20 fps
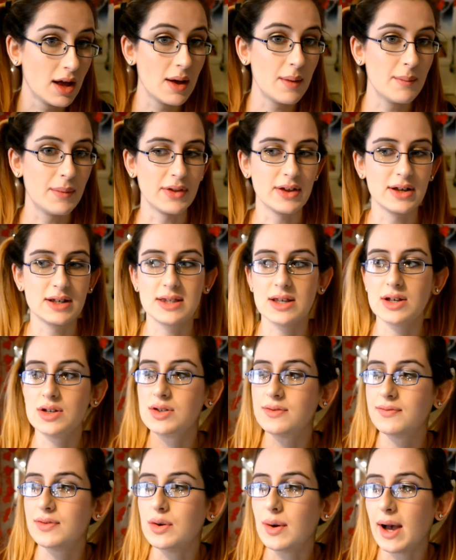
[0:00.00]
but there's those
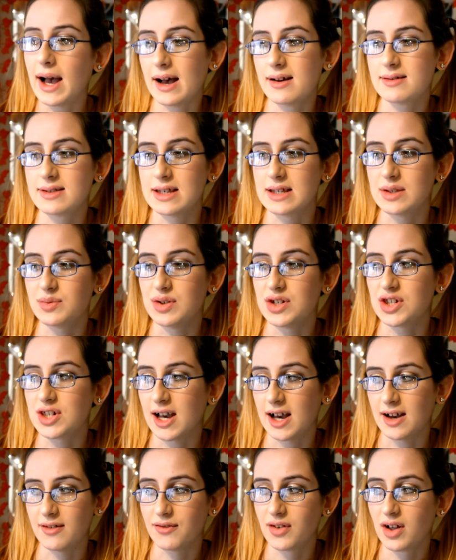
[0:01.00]
few houses which have